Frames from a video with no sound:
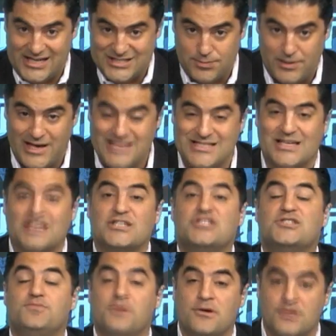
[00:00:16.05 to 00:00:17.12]
explains a
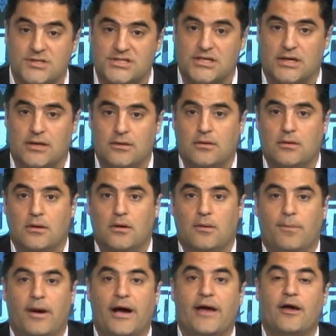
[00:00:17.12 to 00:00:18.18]
conspiracy
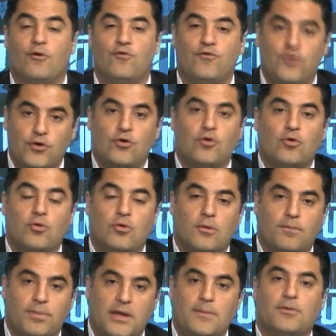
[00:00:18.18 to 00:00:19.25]
by a few
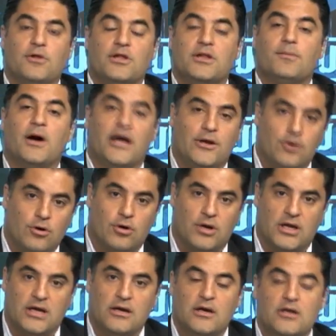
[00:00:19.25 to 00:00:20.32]
people in the
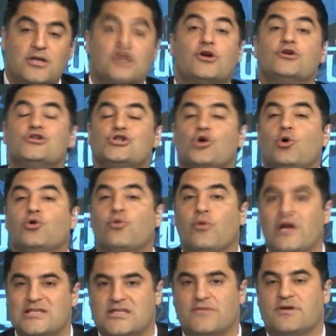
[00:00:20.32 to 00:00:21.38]
minority to control the
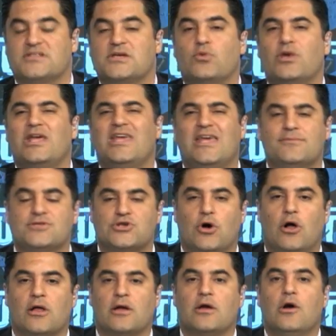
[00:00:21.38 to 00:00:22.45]
rest of us, and what he keeps
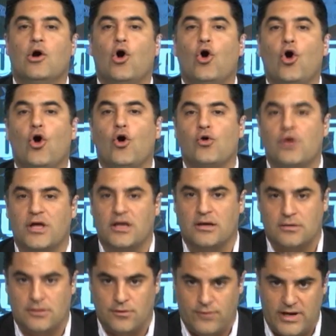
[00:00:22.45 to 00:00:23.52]
calling
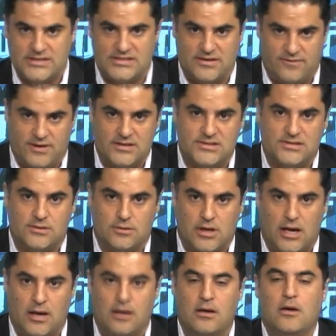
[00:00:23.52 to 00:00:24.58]
hurting the rest of us,
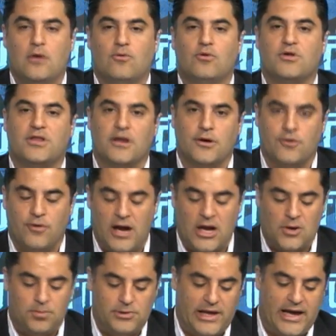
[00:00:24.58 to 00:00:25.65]
okay, with their
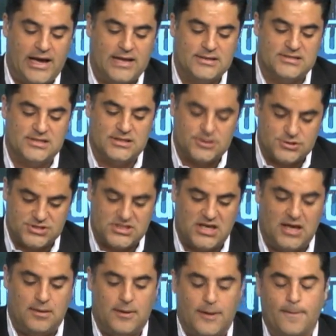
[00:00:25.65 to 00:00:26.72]
grand plans and their
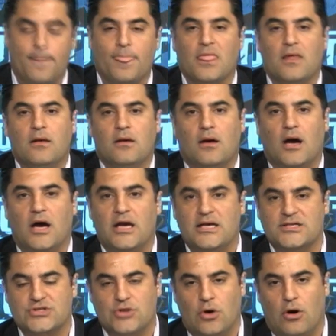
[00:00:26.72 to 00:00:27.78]
scheming. Uh,
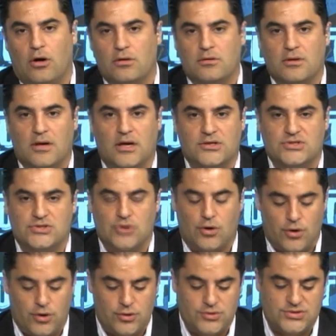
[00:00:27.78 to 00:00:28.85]
he's called uh,
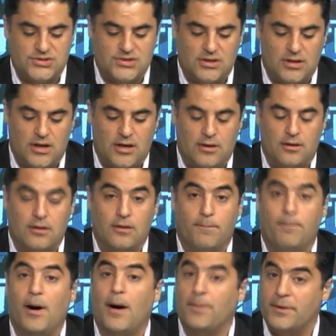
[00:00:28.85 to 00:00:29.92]
Soros uh,
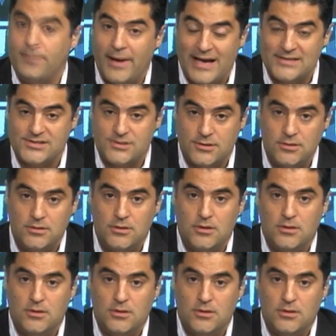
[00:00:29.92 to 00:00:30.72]
puppet master.